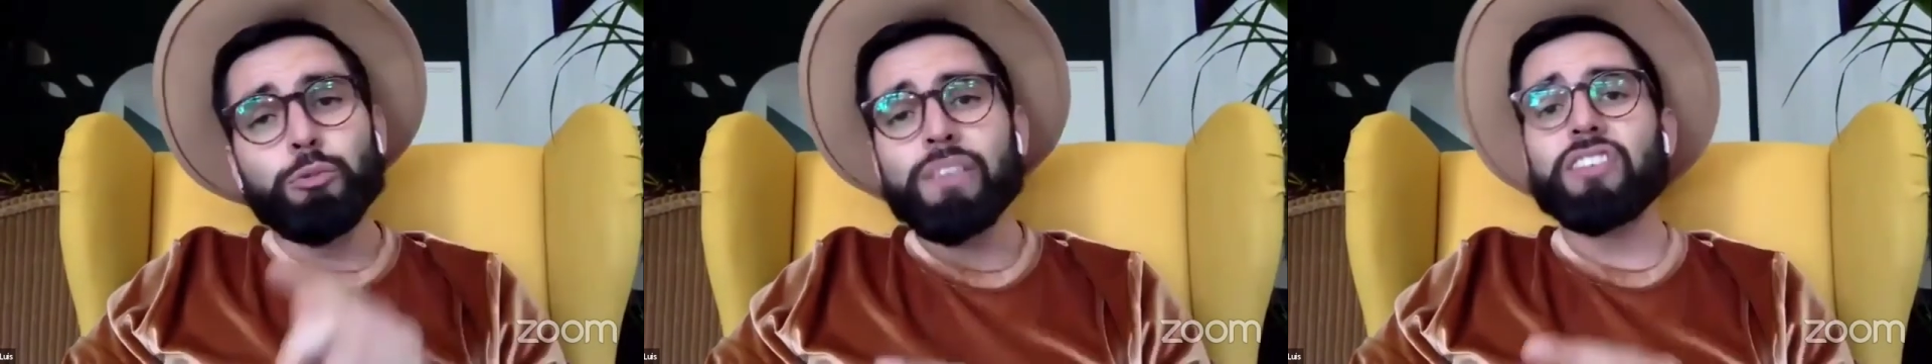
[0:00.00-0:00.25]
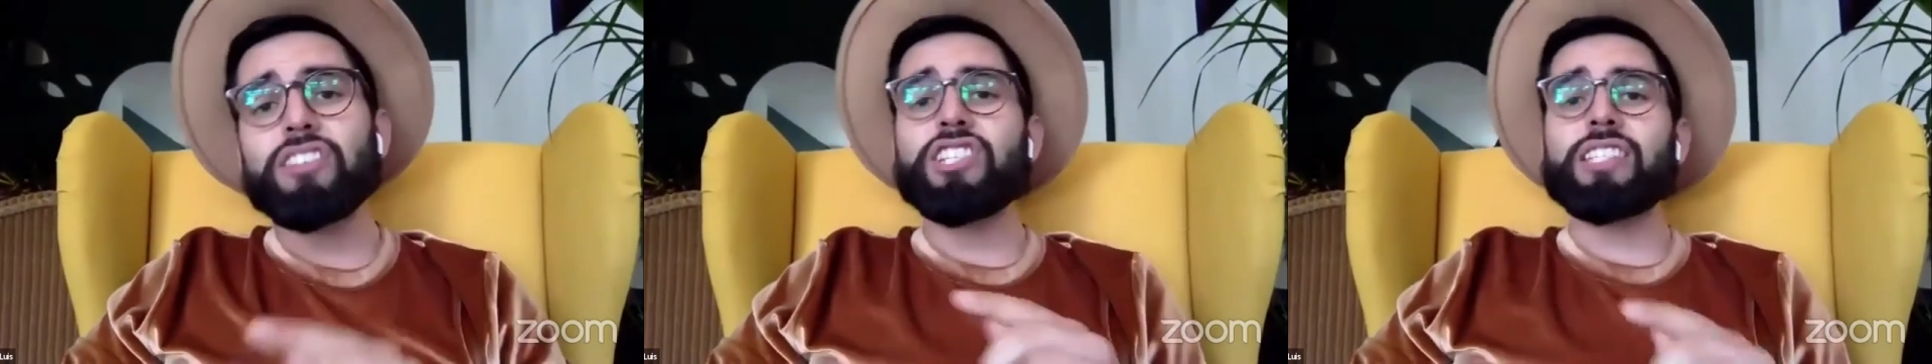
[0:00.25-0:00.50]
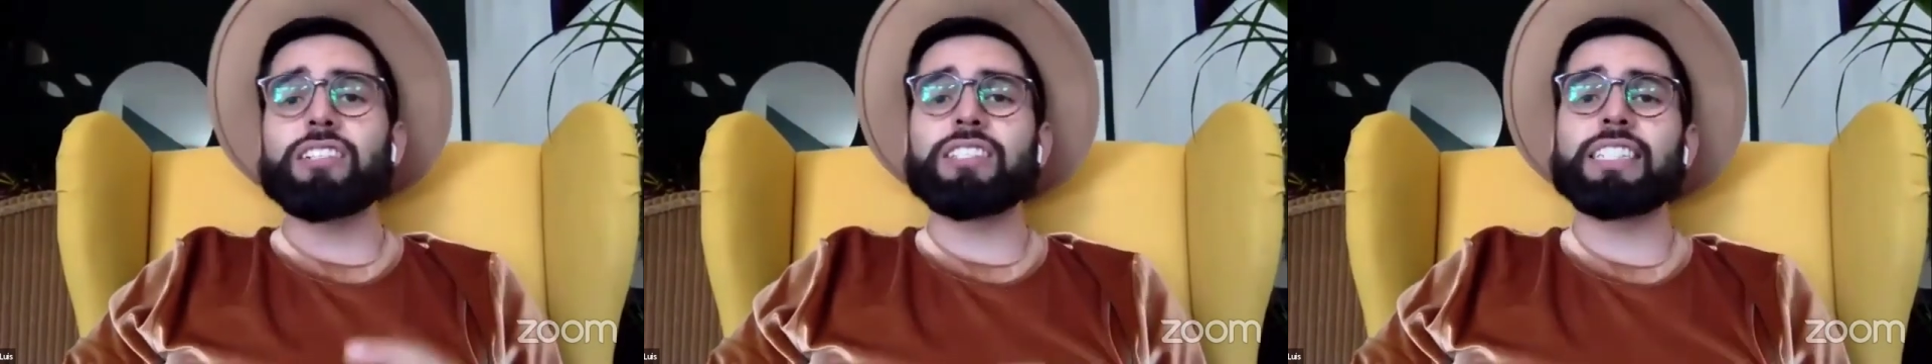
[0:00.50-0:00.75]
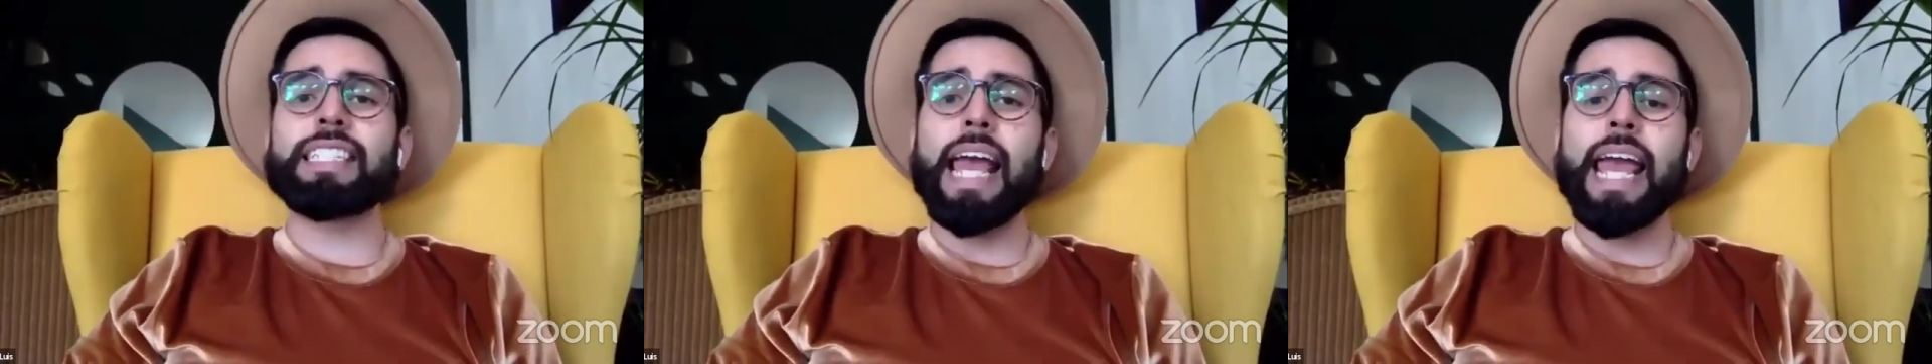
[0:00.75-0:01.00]
refugees are
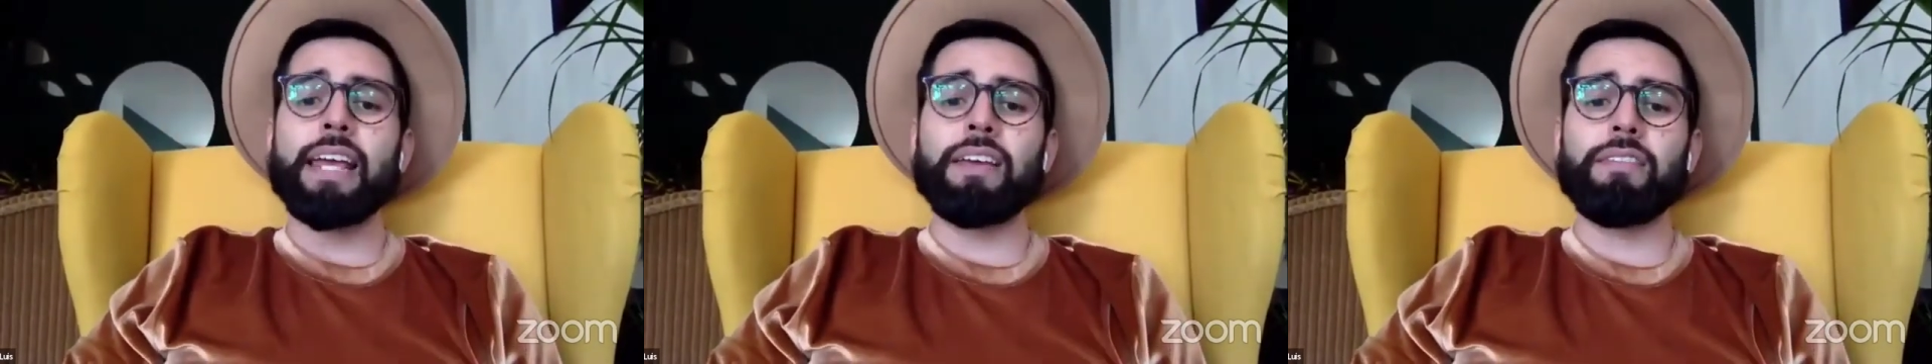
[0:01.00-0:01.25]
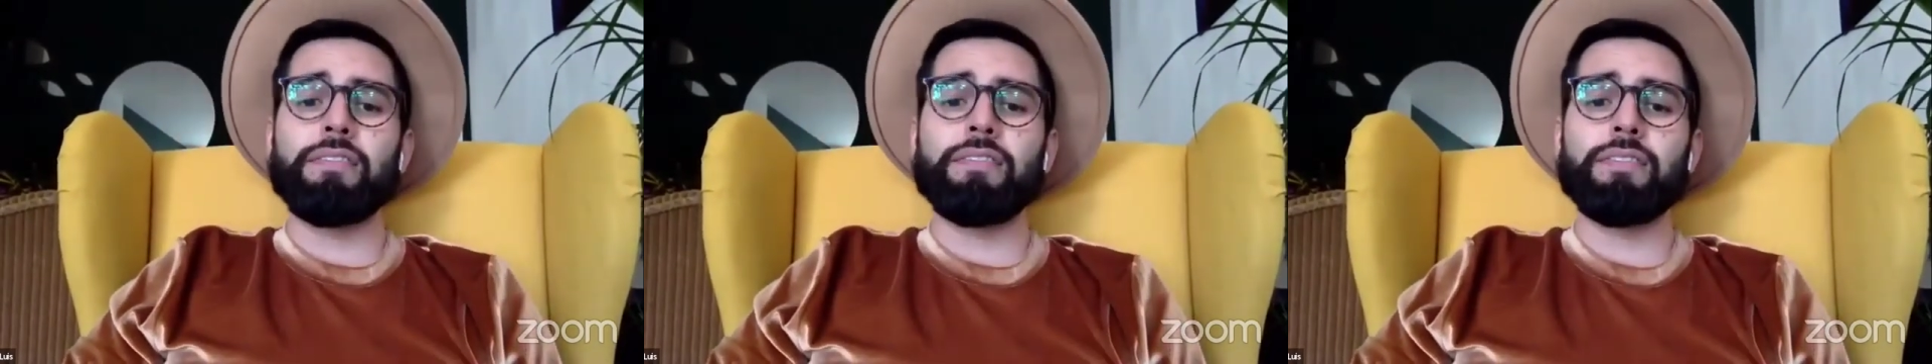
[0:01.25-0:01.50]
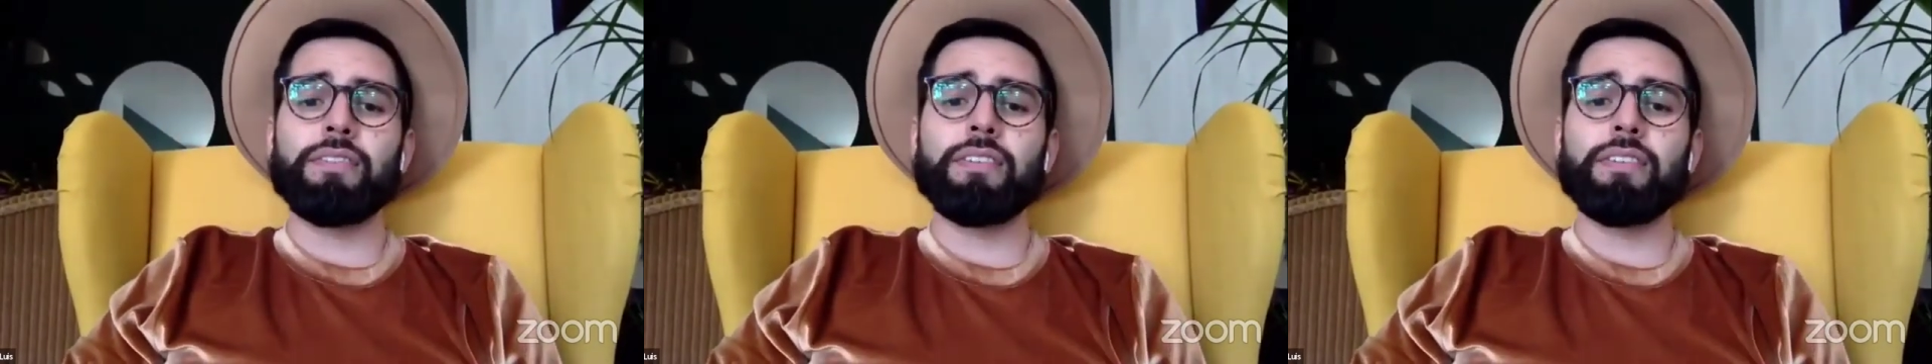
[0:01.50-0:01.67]
safe,